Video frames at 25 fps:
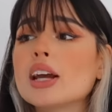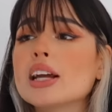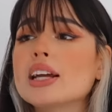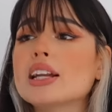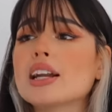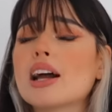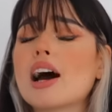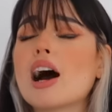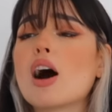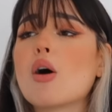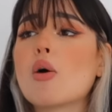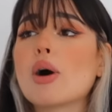
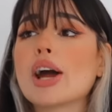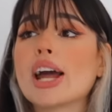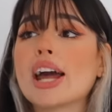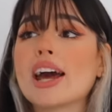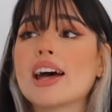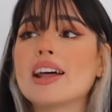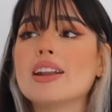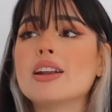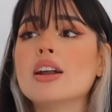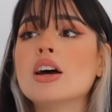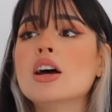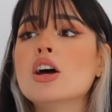and how I
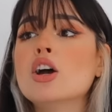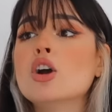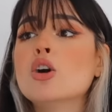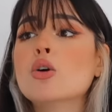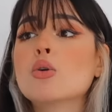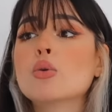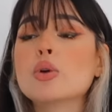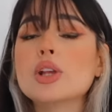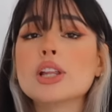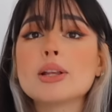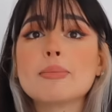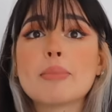had
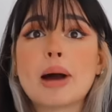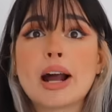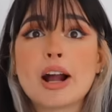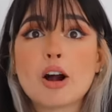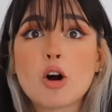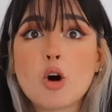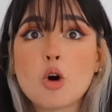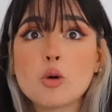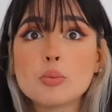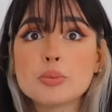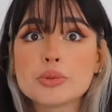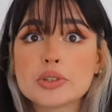really my
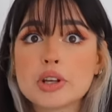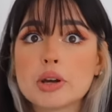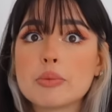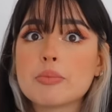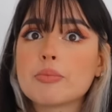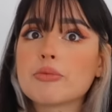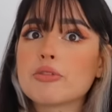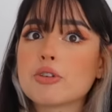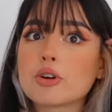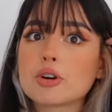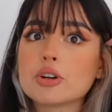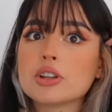hopes
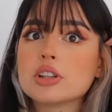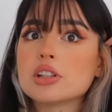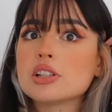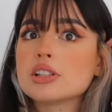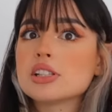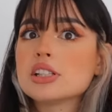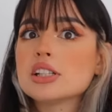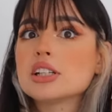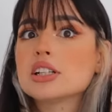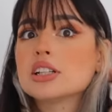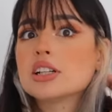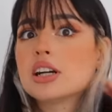up for
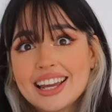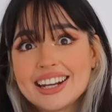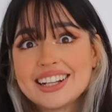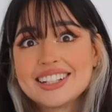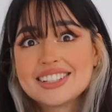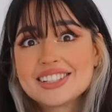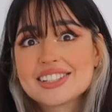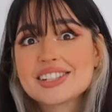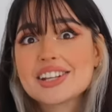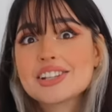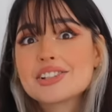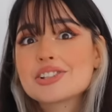this year, and
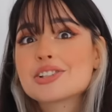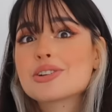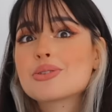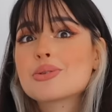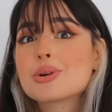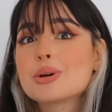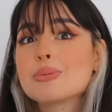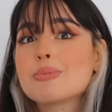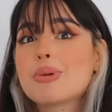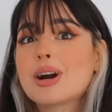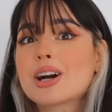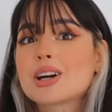it's such a
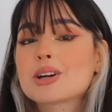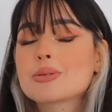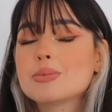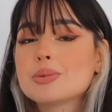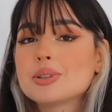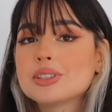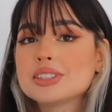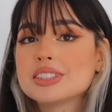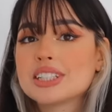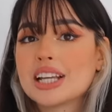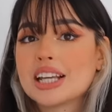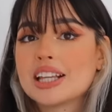
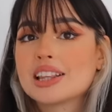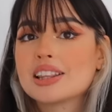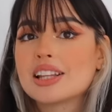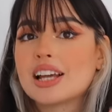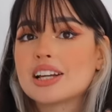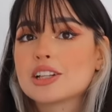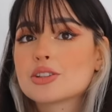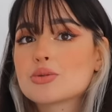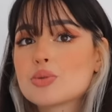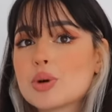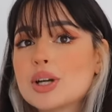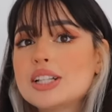remarkable date,
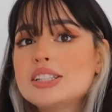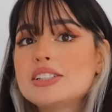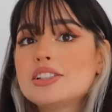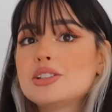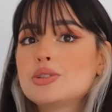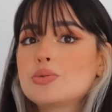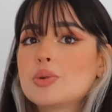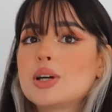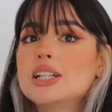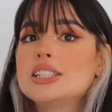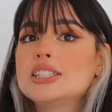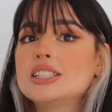like
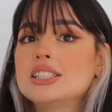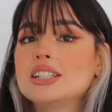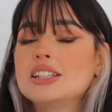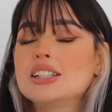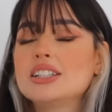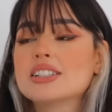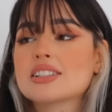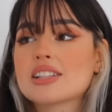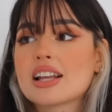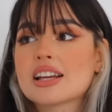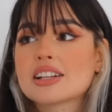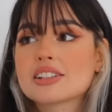
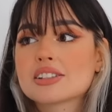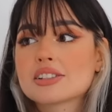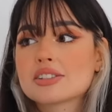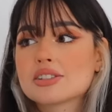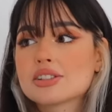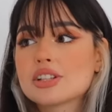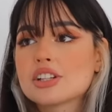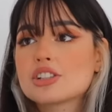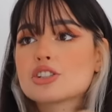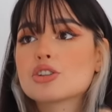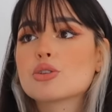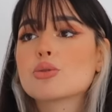2020 is like
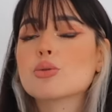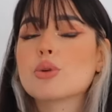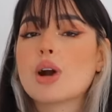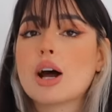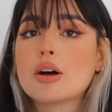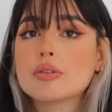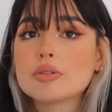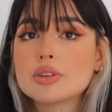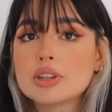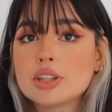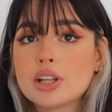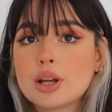such a
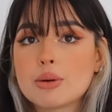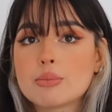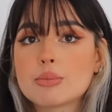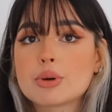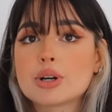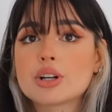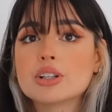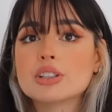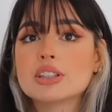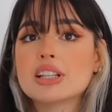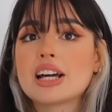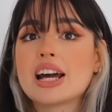round
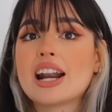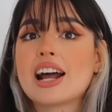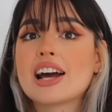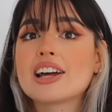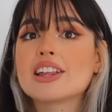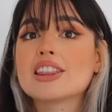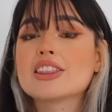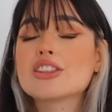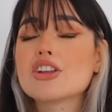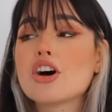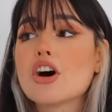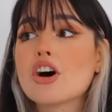number that
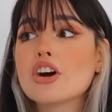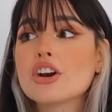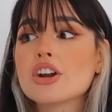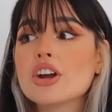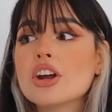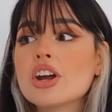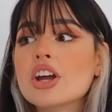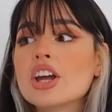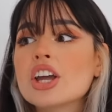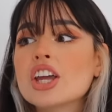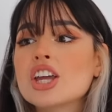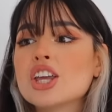I
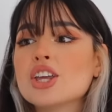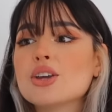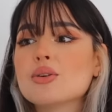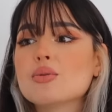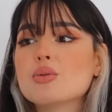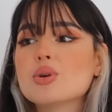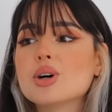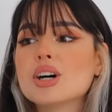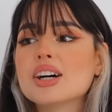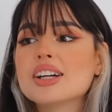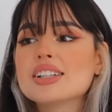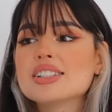thought it
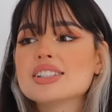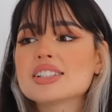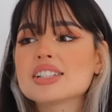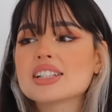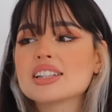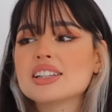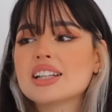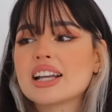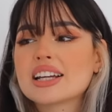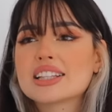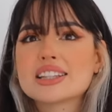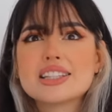was
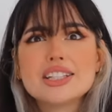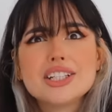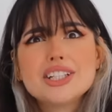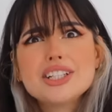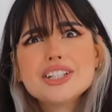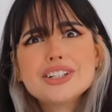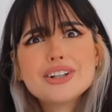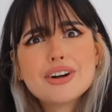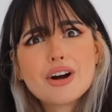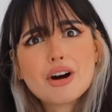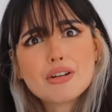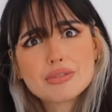like the
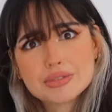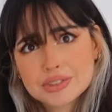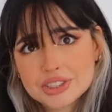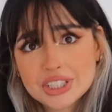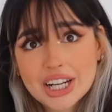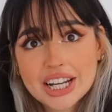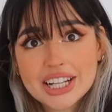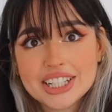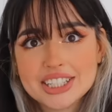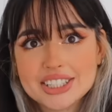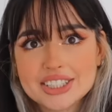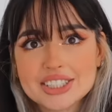year of
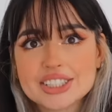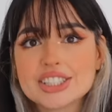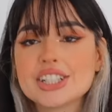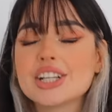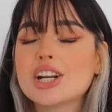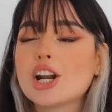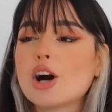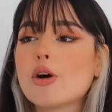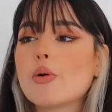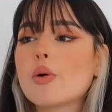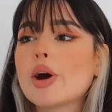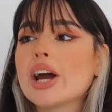change
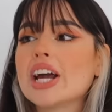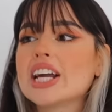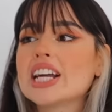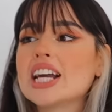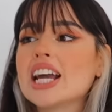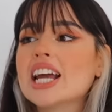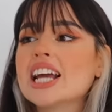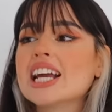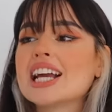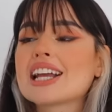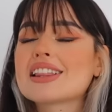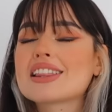in a
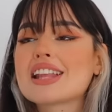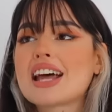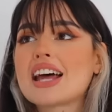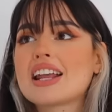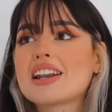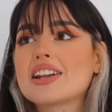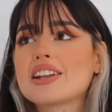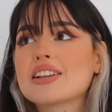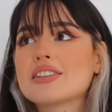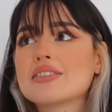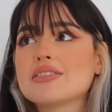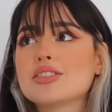way, and
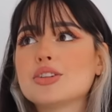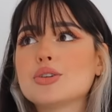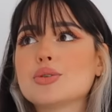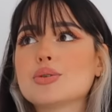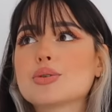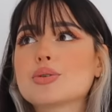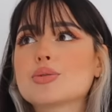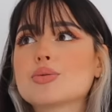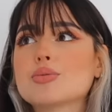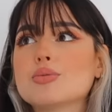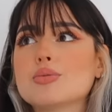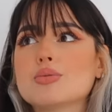that
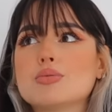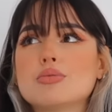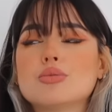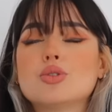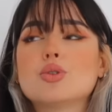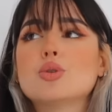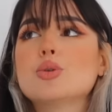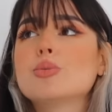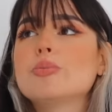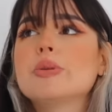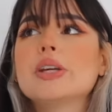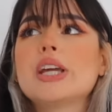you
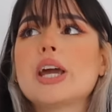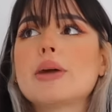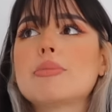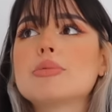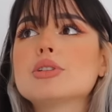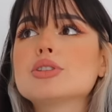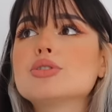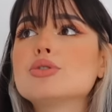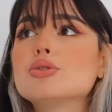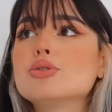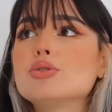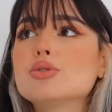would be
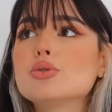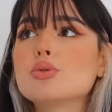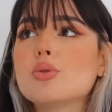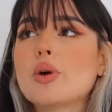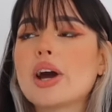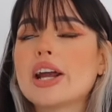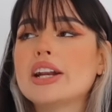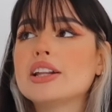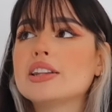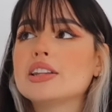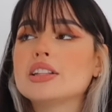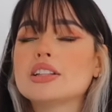able to do
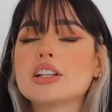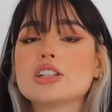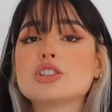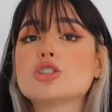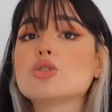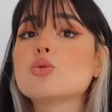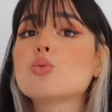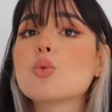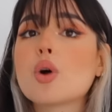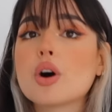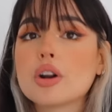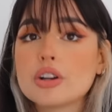anything
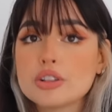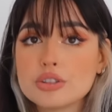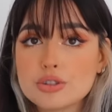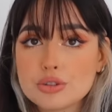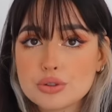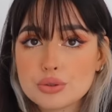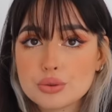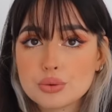that you wanted